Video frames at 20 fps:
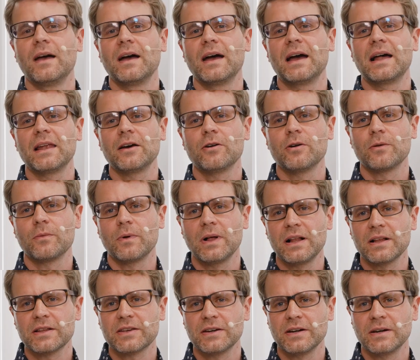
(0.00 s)
Hello and
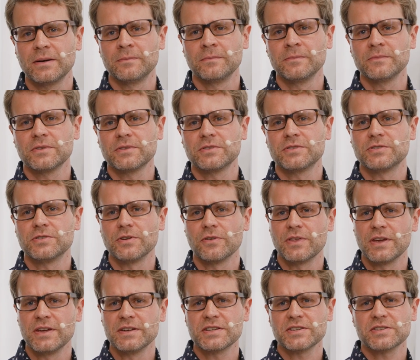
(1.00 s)
welcome to
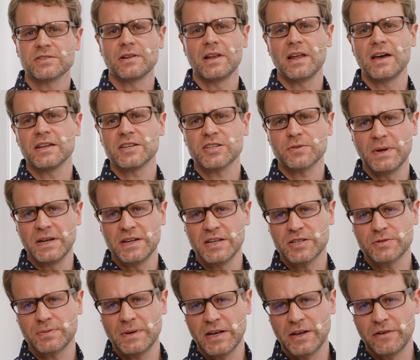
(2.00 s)
the Intersolar
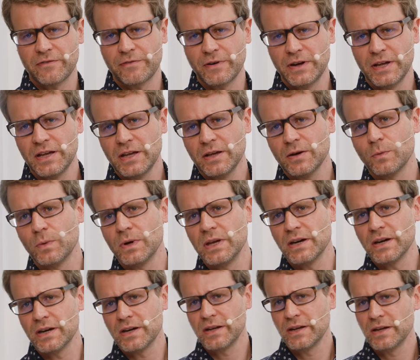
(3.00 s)
2023.
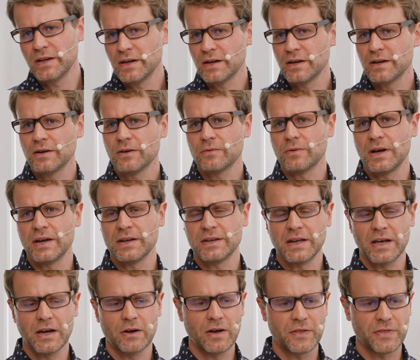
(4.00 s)
We are here right
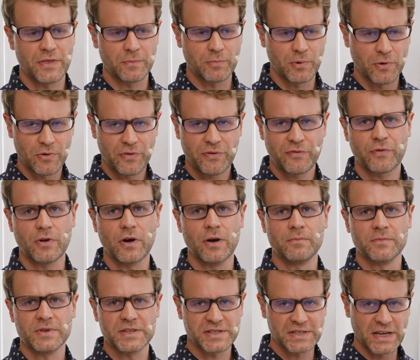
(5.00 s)
now at the booth
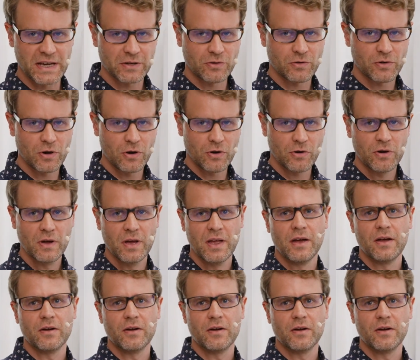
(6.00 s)
from Sungrow.